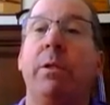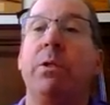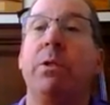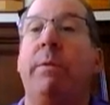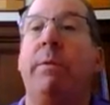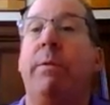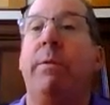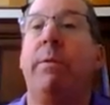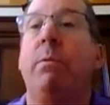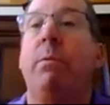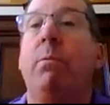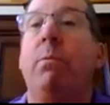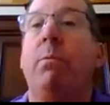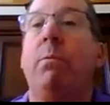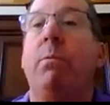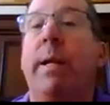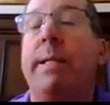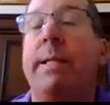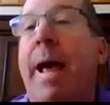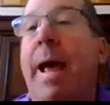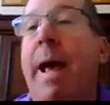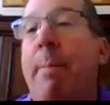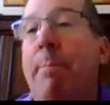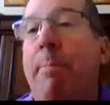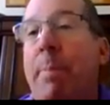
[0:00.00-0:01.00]
given what's
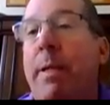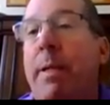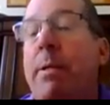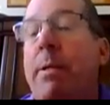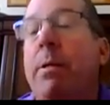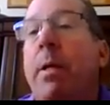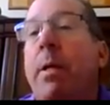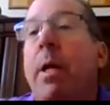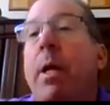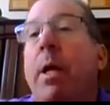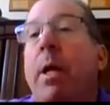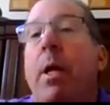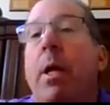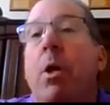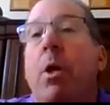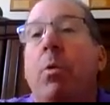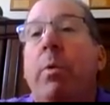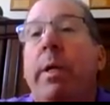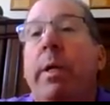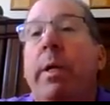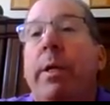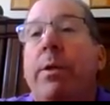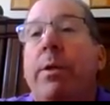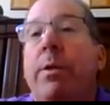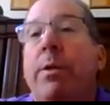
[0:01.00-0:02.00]
happened
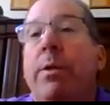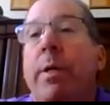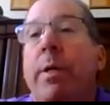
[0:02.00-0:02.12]
with